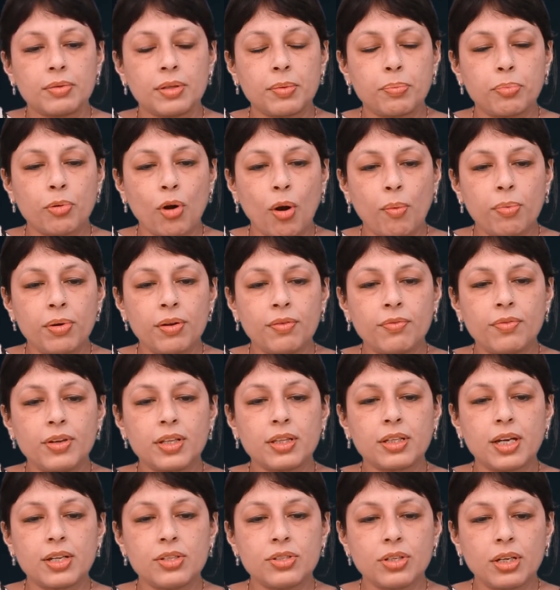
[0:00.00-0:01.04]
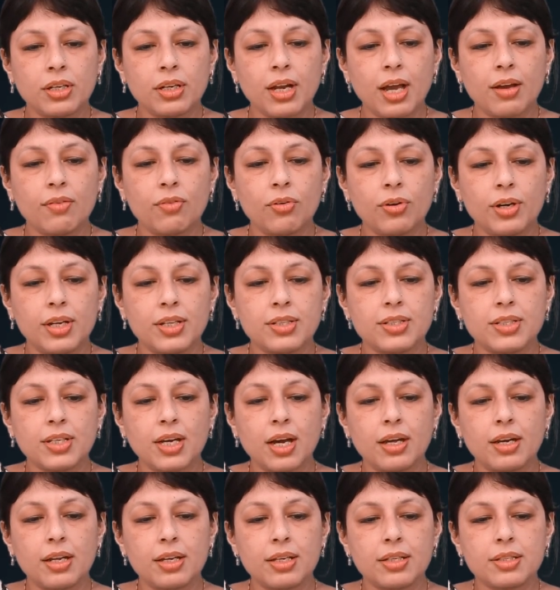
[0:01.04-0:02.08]
the problem with conjunctival
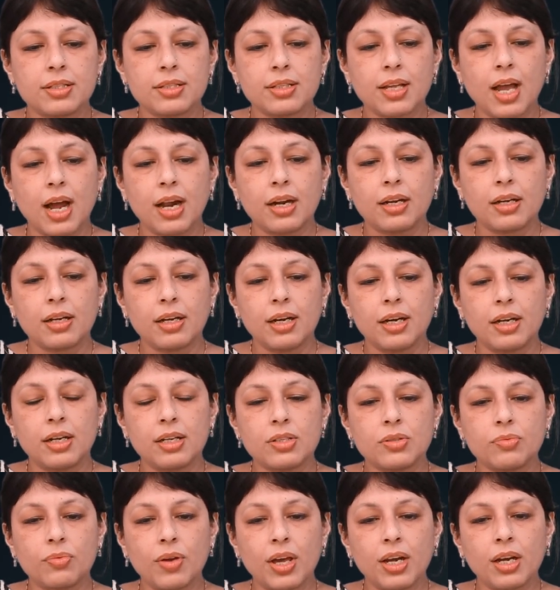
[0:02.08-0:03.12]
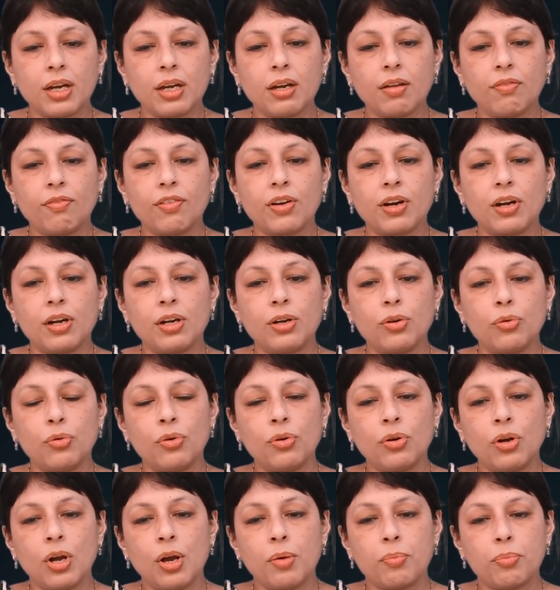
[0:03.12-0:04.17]
DCR is that it is very difficult
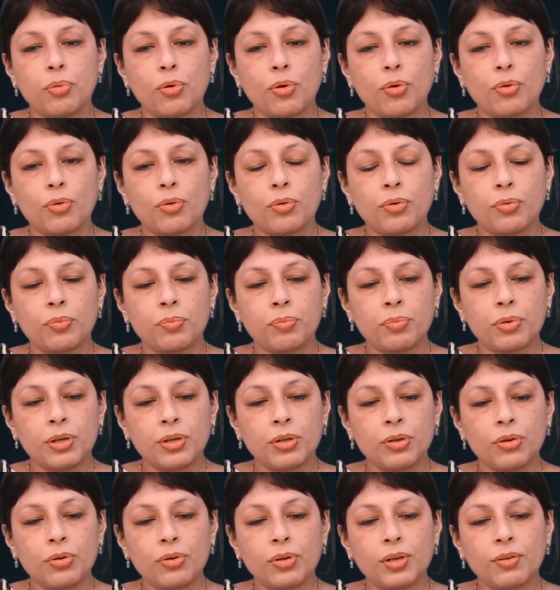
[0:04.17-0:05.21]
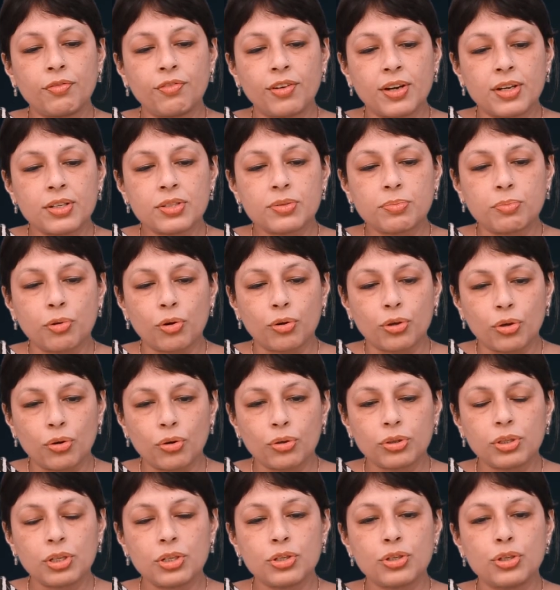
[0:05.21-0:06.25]
to first
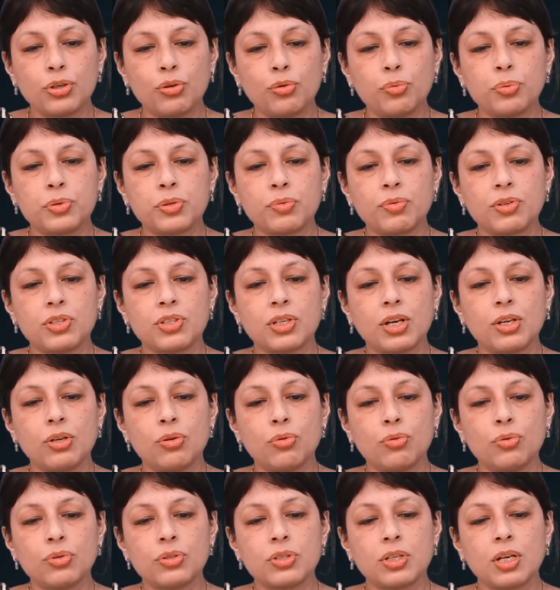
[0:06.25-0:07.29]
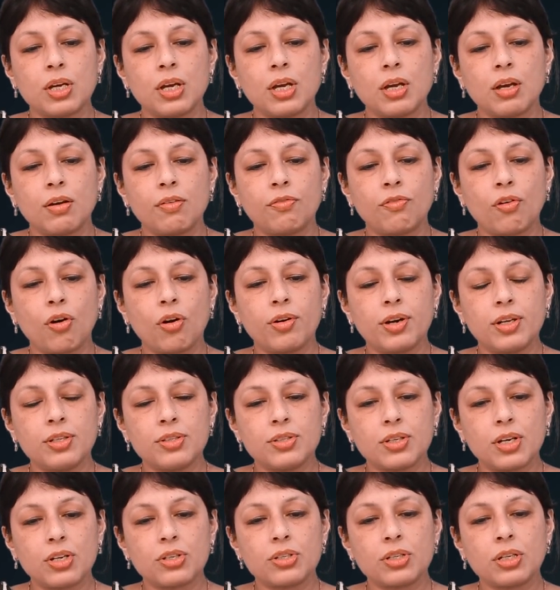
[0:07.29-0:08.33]
procure the tubes which are used for
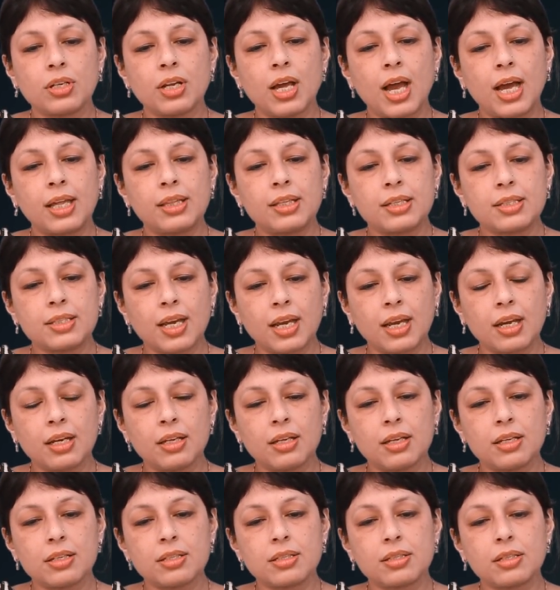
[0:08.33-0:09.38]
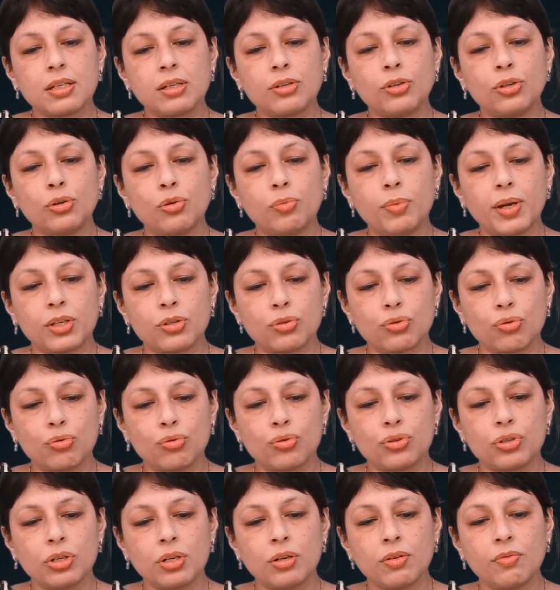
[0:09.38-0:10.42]
insertion, and the second is the tube
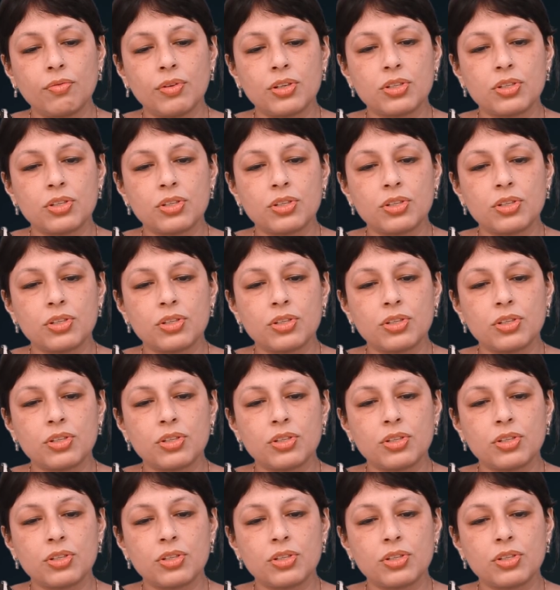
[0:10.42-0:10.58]
extrusion,